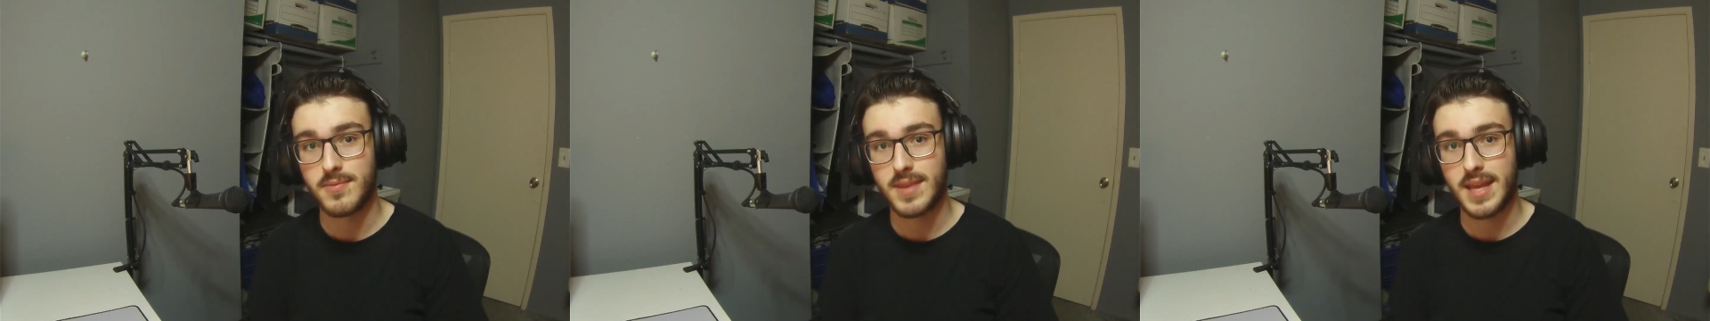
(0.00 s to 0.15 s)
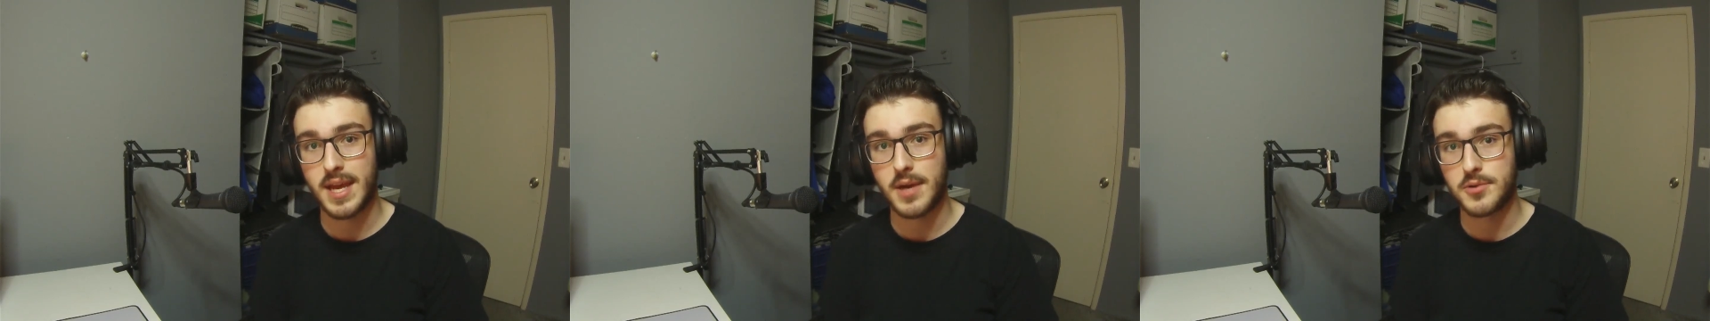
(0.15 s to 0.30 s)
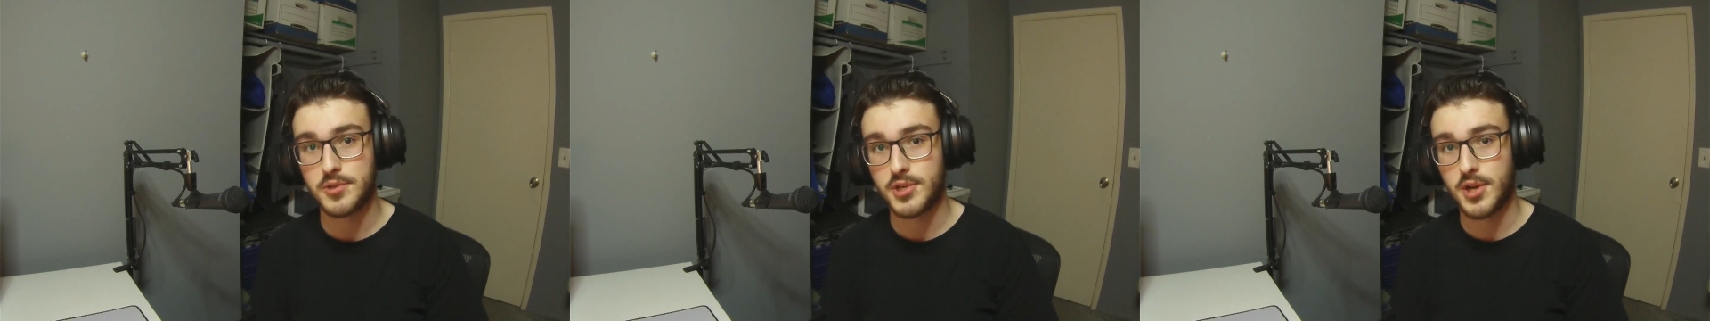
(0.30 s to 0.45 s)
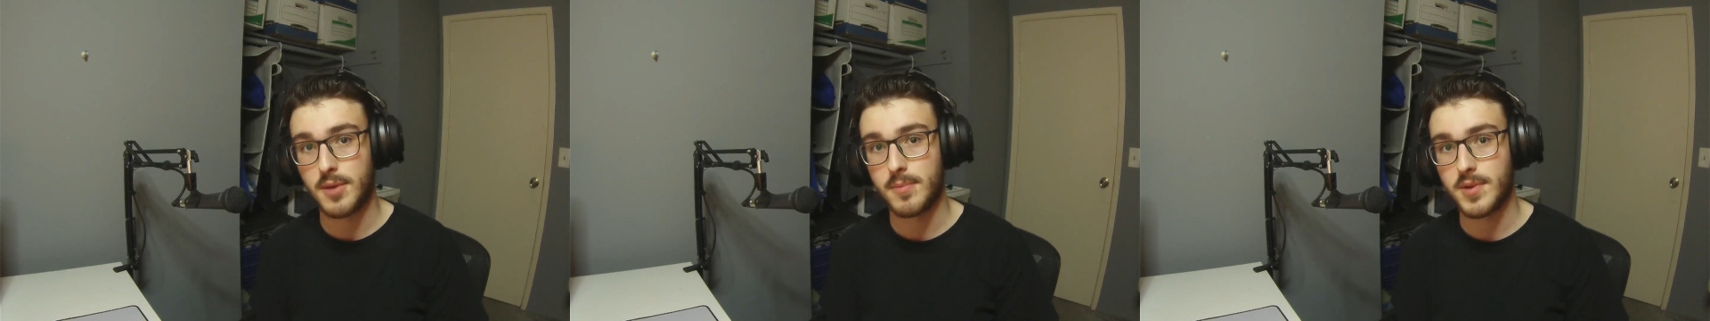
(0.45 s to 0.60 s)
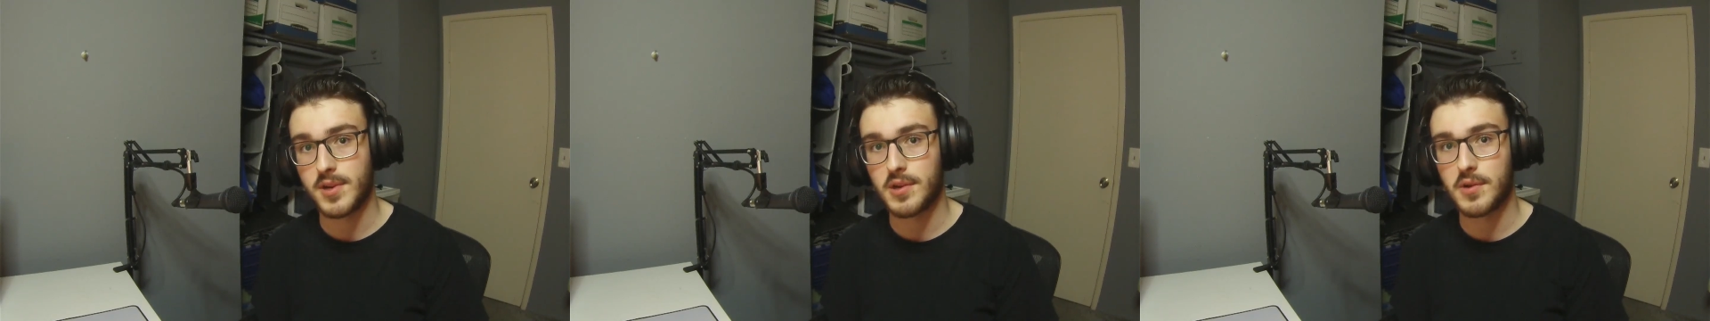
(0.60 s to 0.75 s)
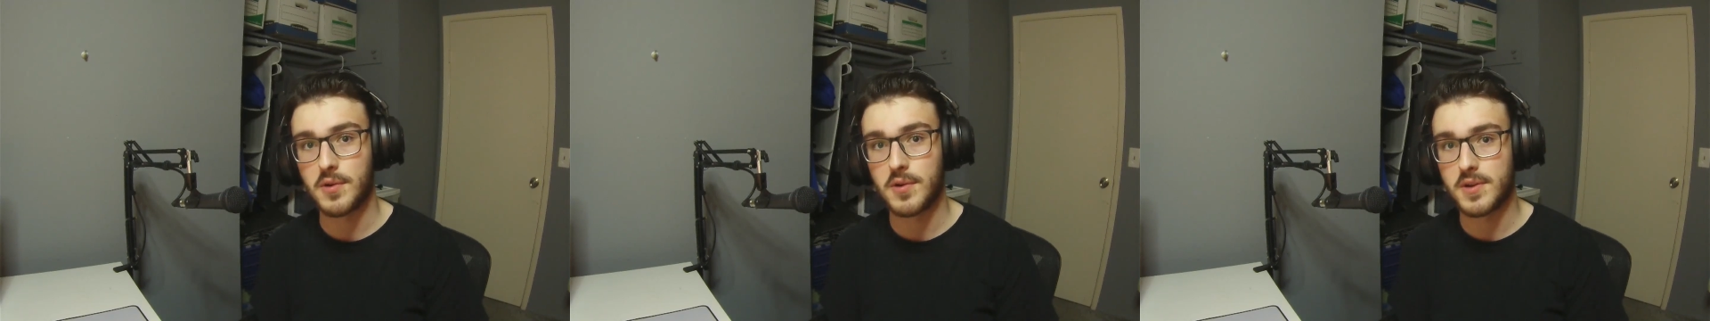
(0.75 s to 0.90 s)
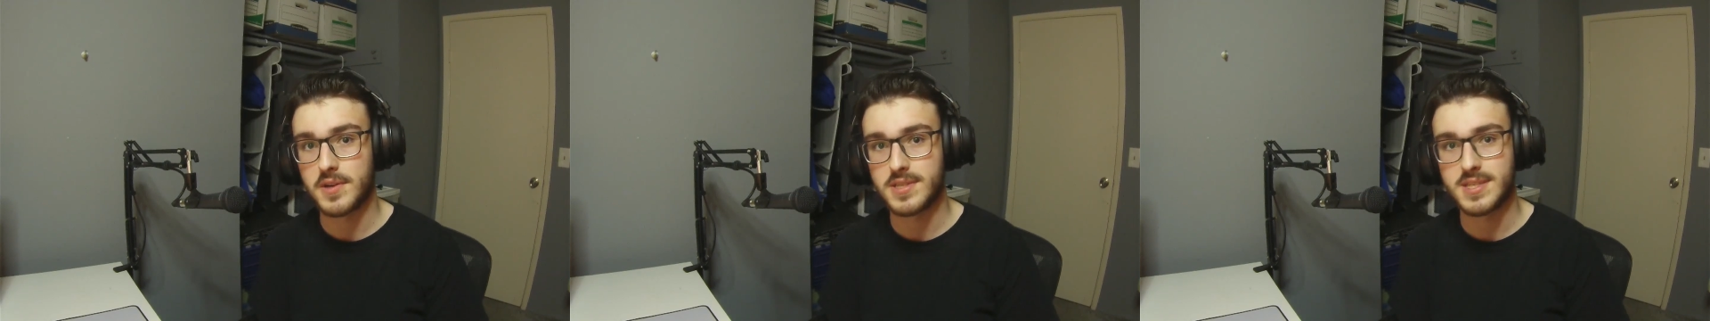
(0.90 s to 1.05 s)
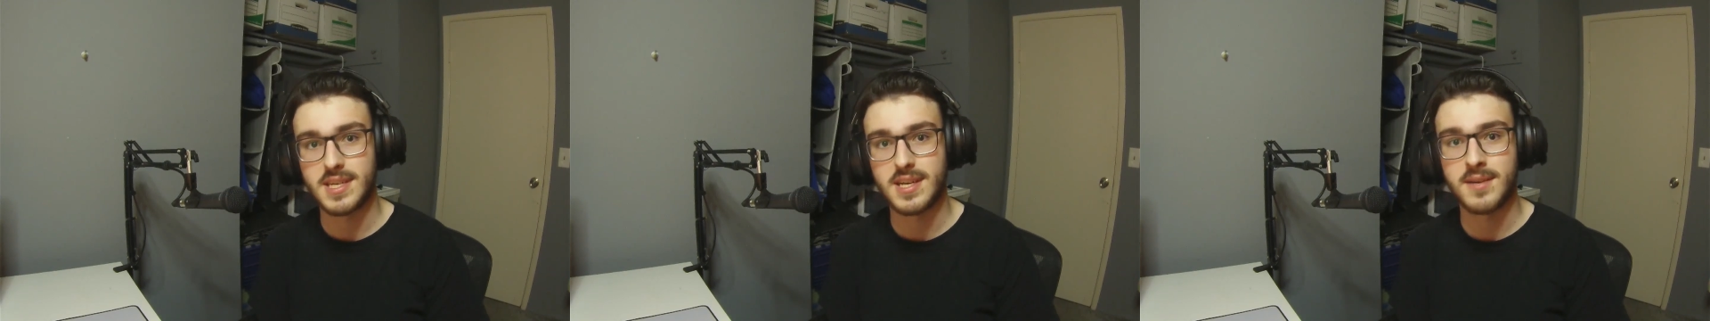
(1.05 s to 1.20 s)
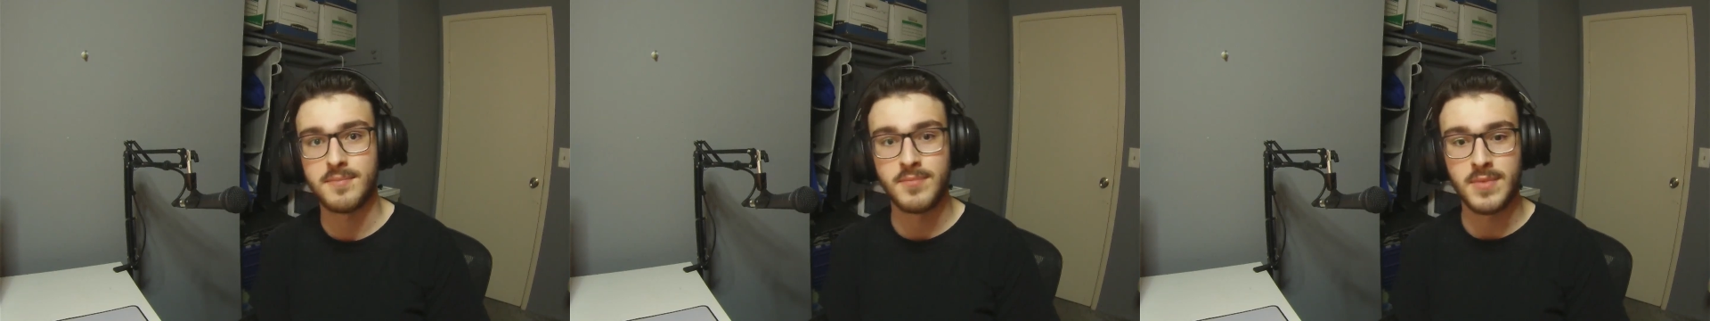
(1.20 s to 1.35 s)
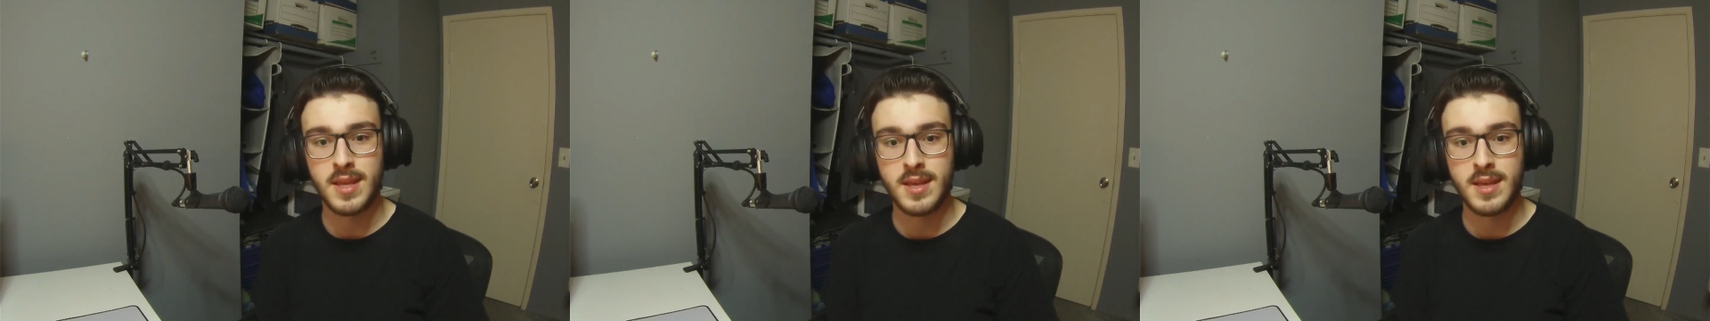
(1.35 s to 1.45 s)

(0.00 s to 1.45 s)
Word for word: how sharp your corners are.